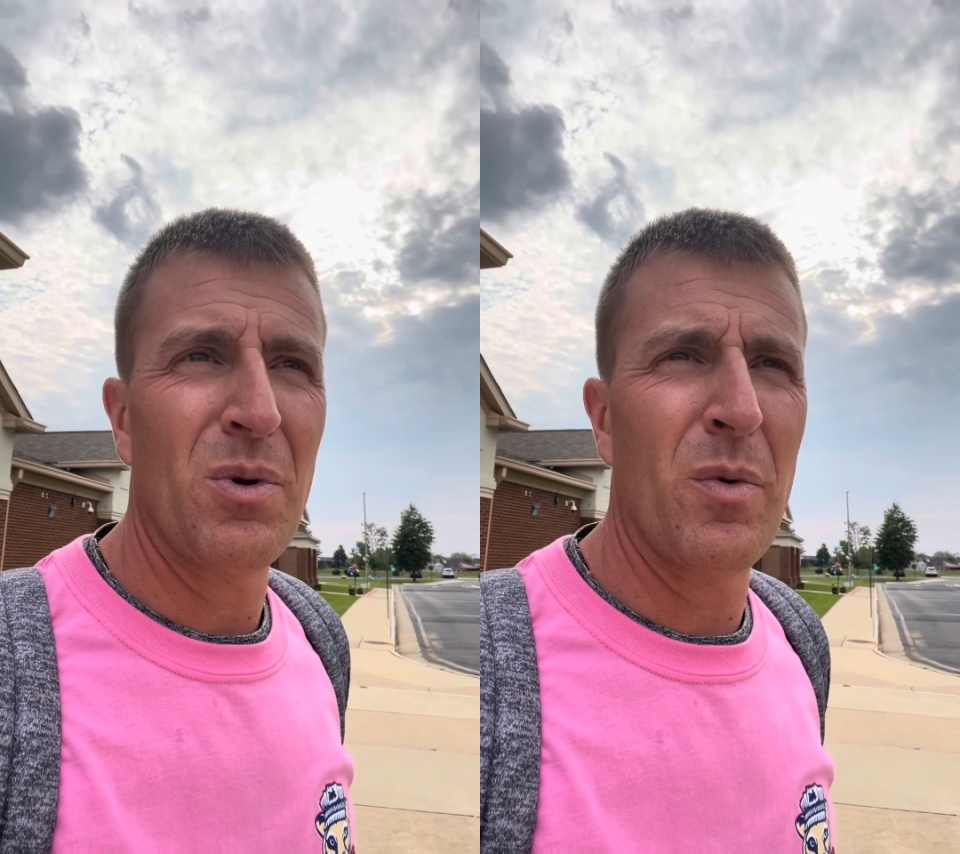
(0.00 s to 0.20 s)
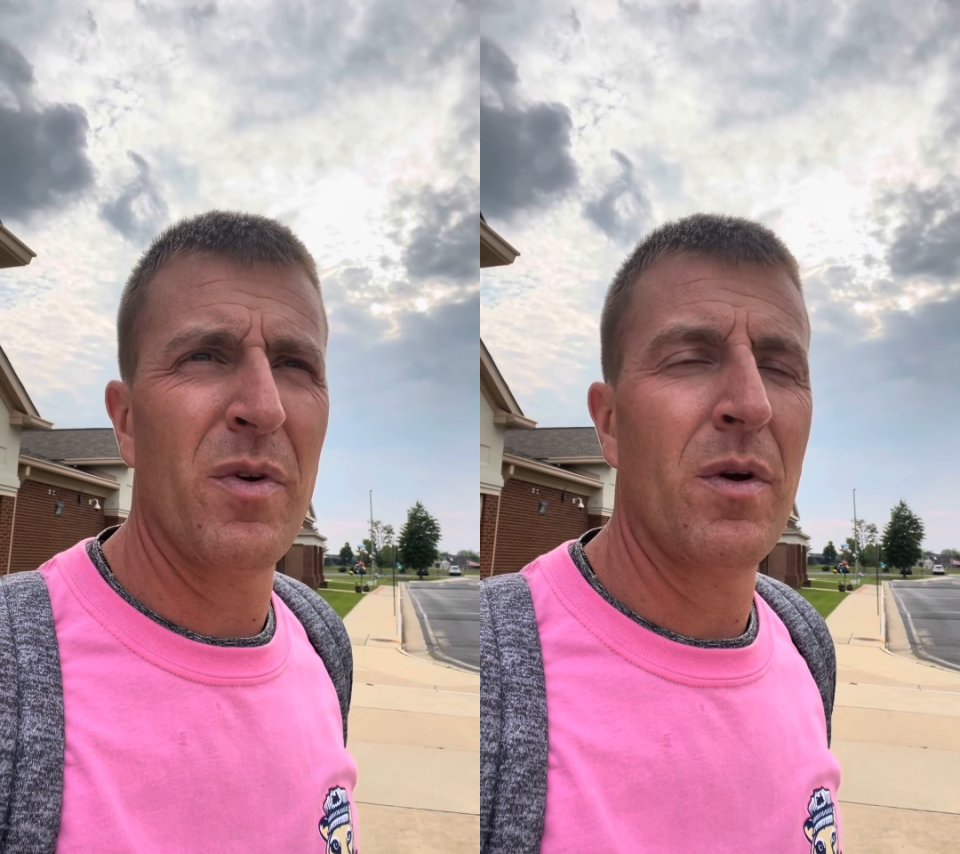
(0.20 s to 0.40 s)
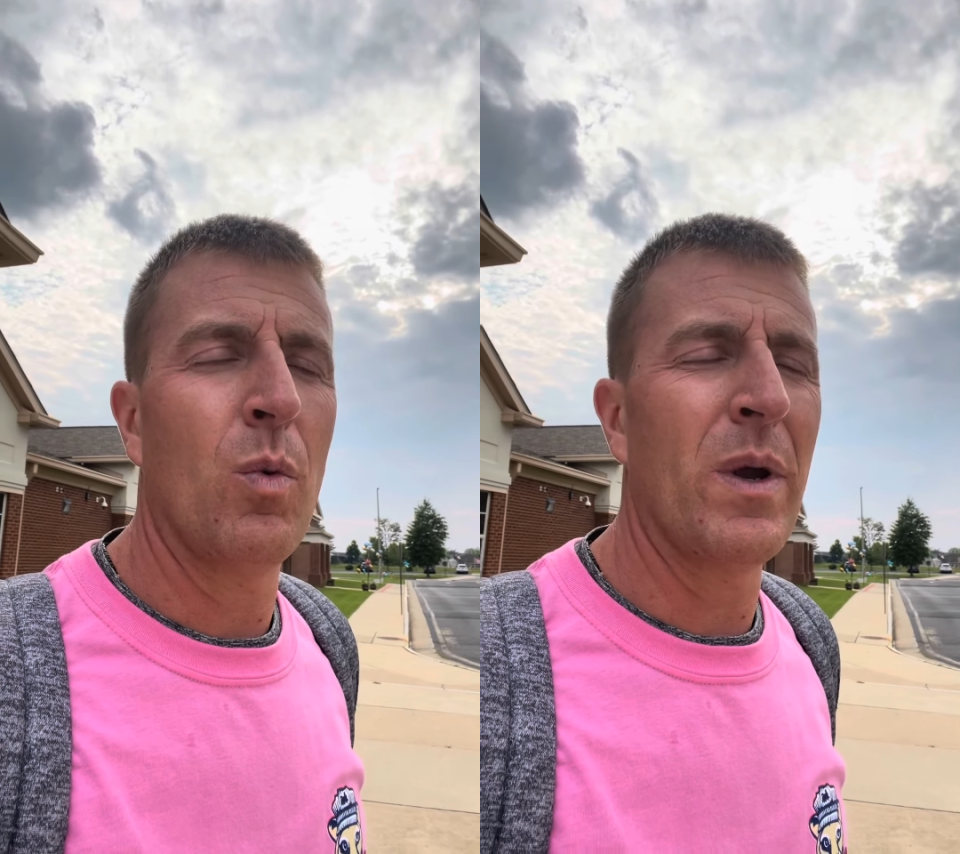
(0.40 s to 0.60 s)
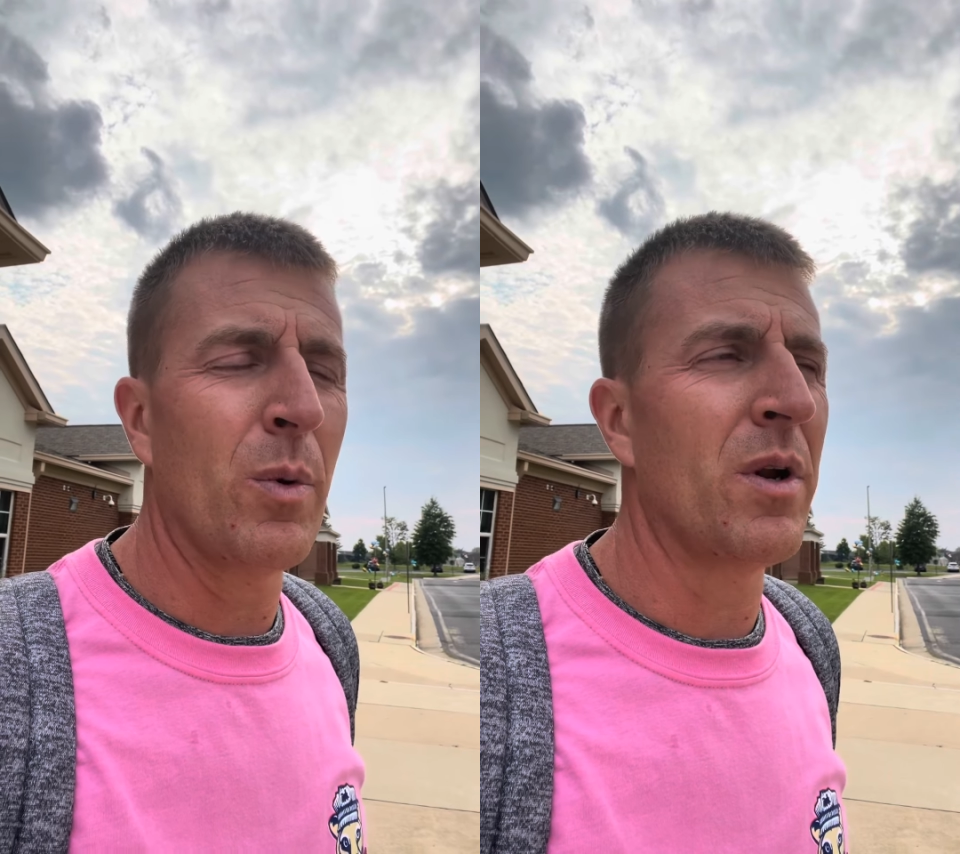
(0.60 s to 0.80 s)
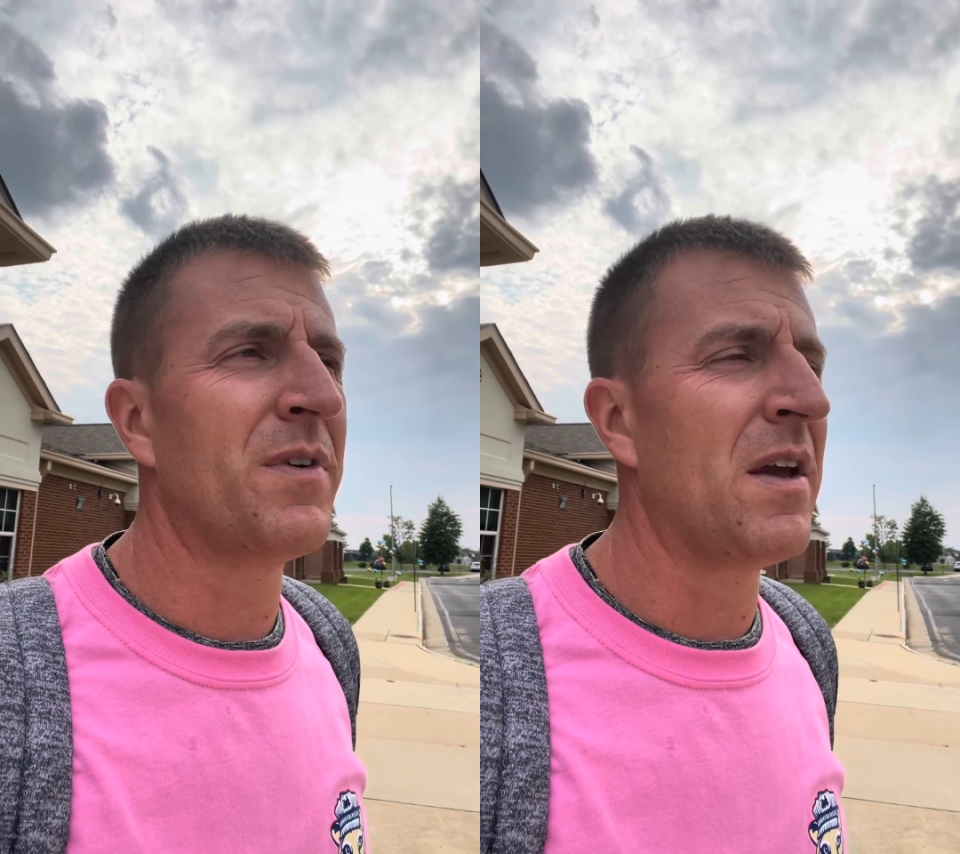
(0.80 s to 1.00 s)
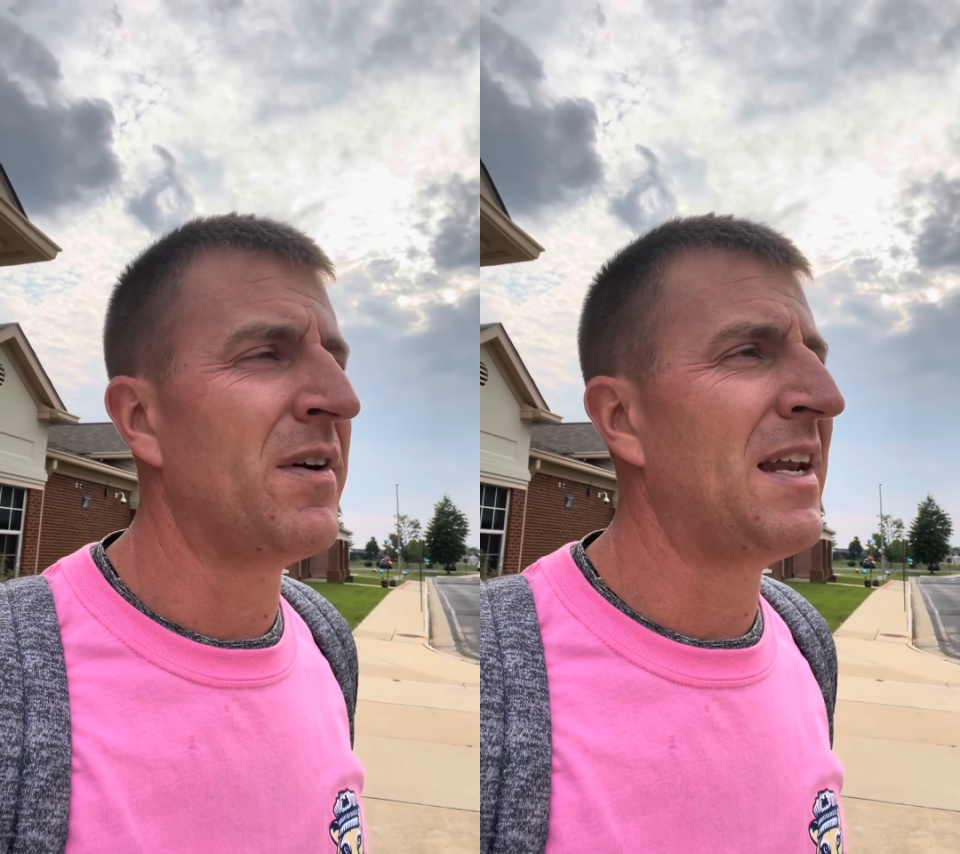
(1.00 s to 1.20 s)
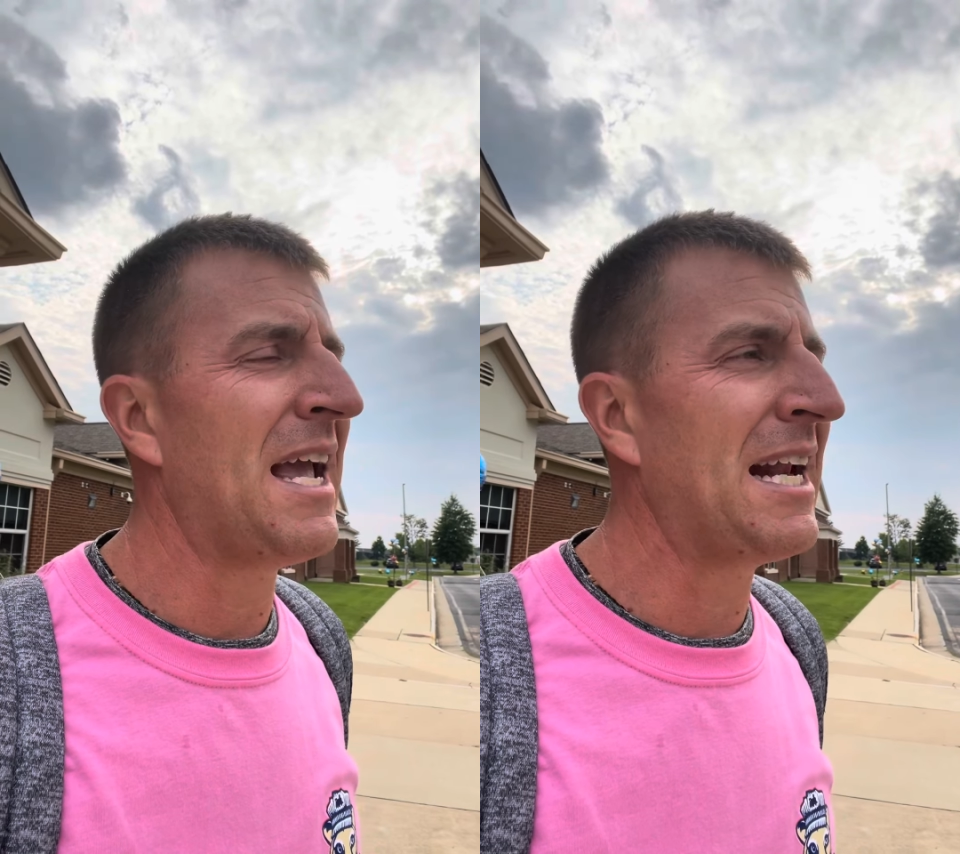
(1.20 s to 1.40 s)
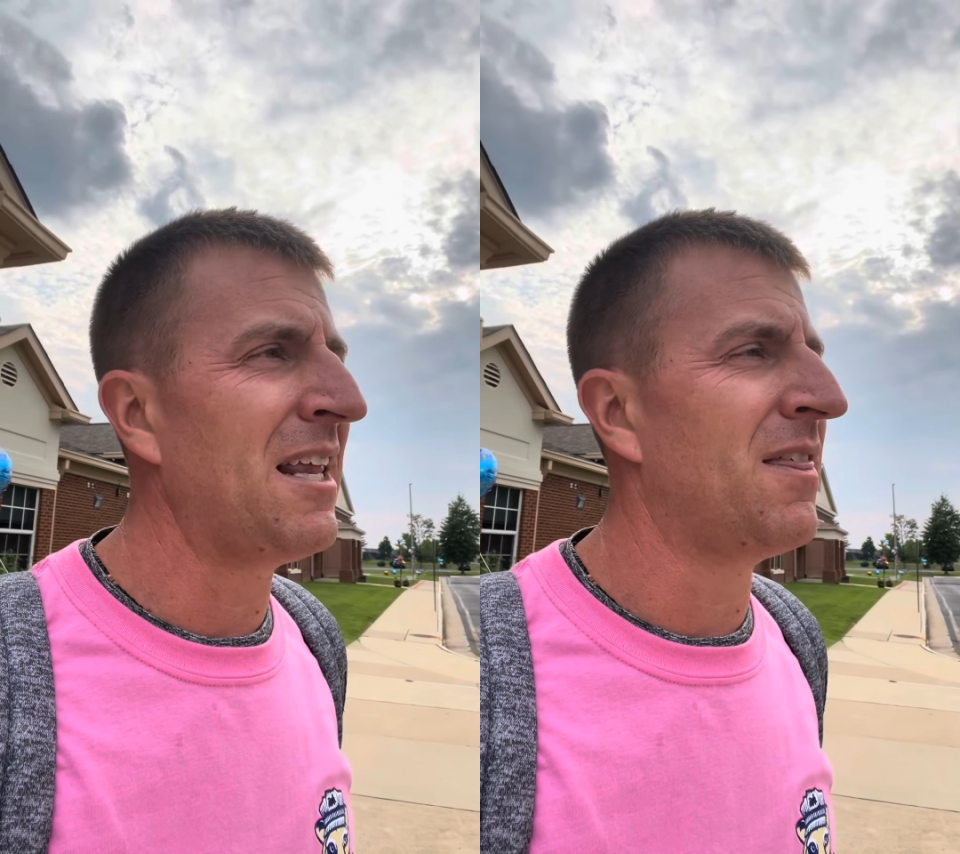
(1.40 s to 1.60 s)
We would have given
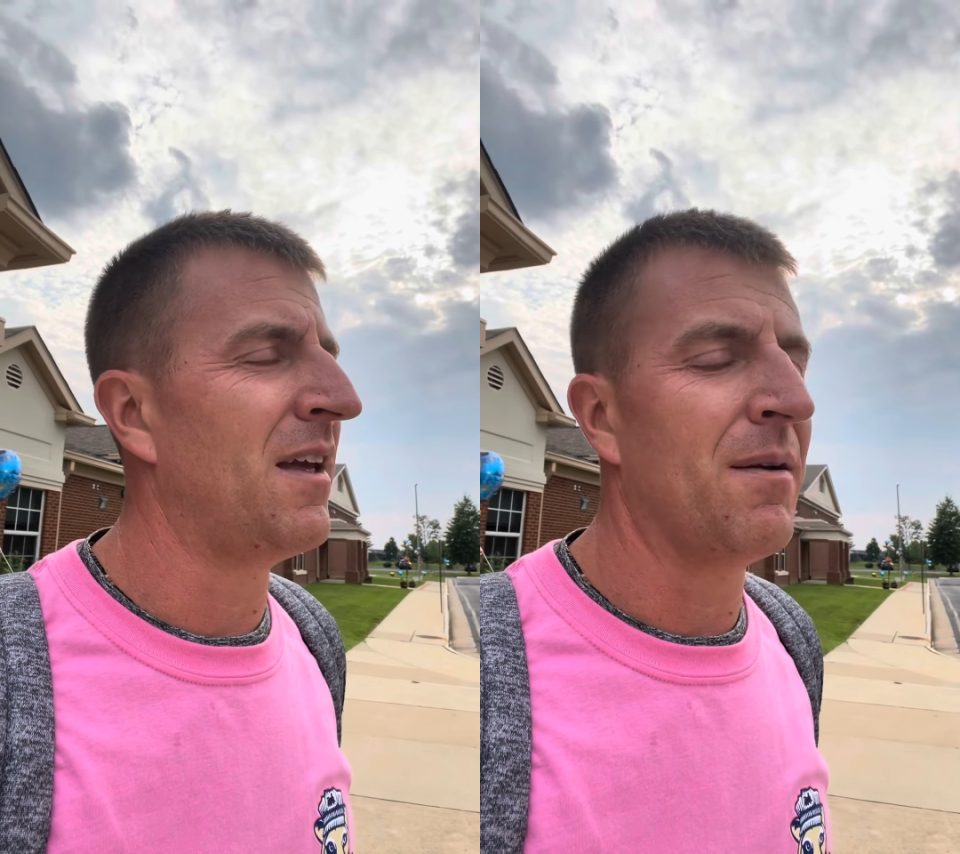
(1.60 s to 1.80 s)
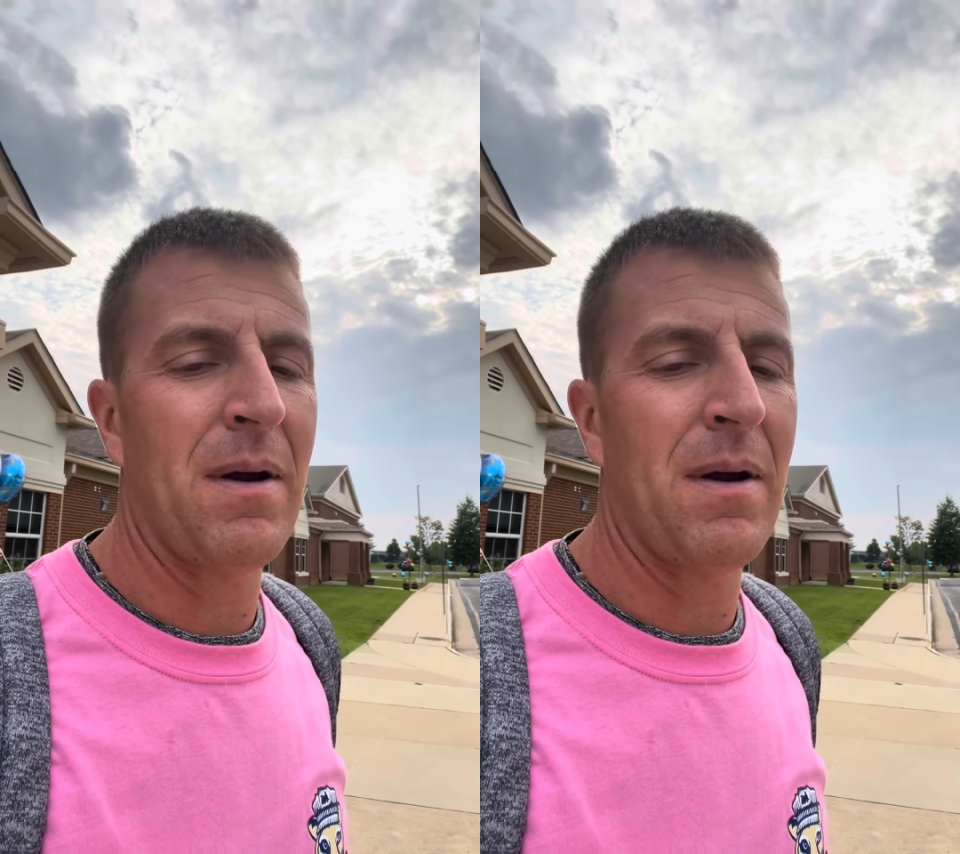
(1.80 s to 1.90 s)
anything.